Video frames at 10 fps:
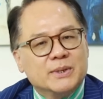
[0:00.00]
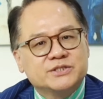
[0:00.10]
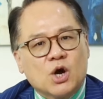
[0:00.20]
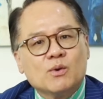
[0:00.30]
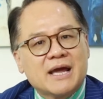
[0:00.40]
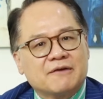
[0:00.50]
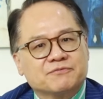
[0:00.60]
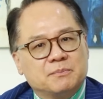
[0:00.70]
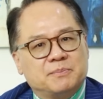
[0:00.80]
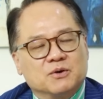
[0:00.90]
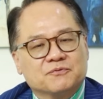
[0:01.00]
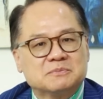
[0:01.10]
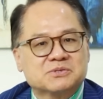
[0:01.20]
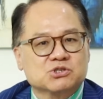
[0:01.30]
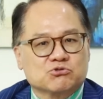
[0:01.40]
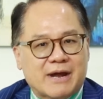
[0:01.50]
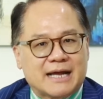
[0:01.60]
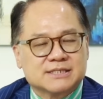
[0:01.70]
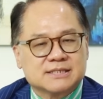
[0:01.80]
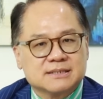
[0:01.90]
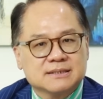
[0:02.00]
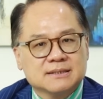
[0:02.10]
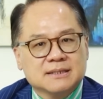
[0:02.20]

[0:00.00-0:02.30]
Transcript: but we don't have to build from scratch